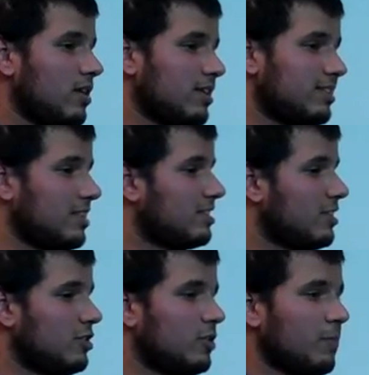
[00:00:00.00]

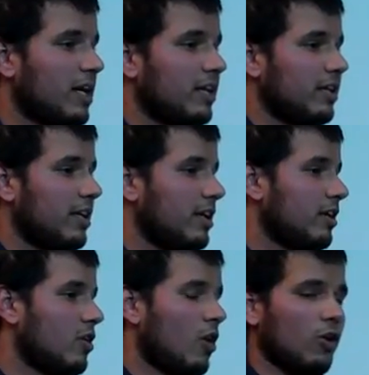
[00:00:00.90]
assistance you might
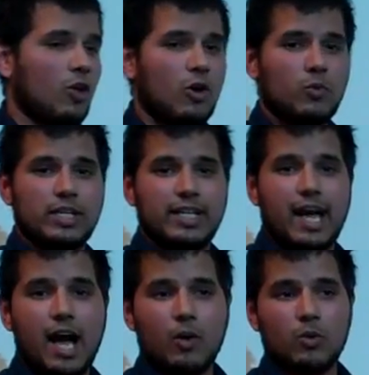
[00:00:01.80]
need, along with the
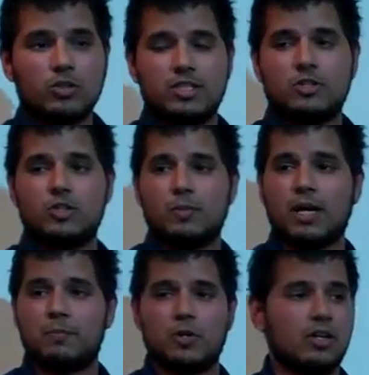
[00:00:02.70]
hours that you might